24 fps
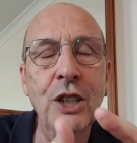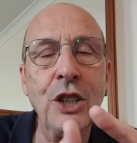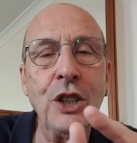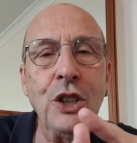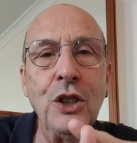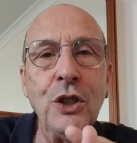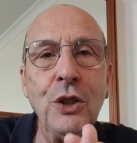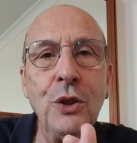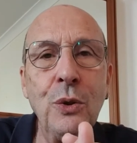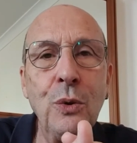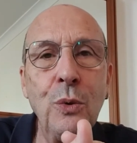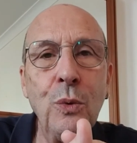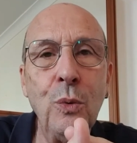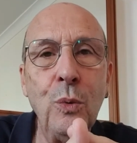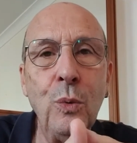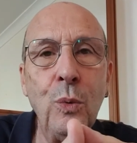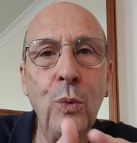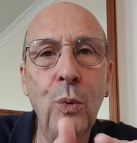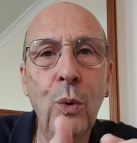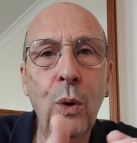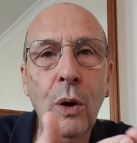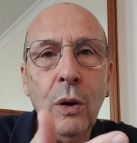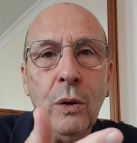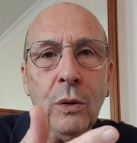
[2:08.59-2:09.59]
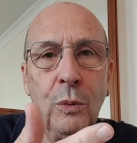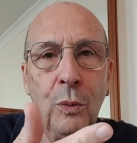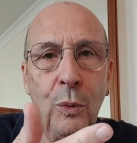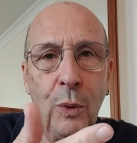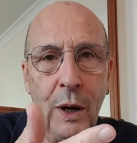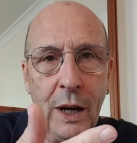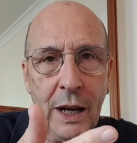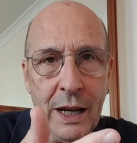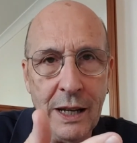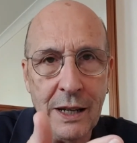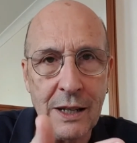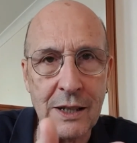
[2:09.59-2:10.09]
You
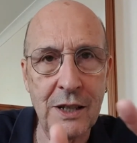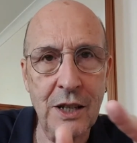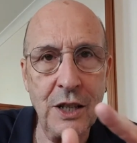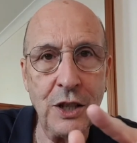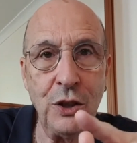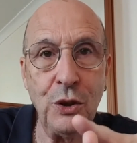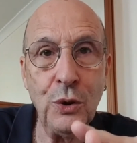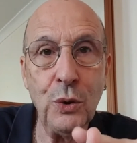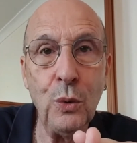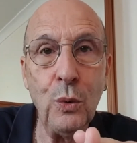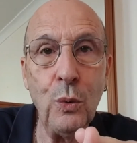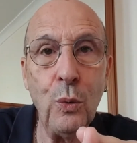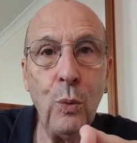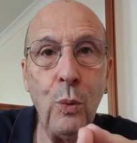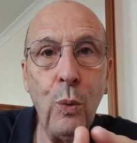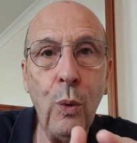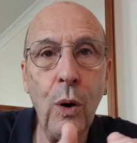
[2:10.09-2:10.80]
always. You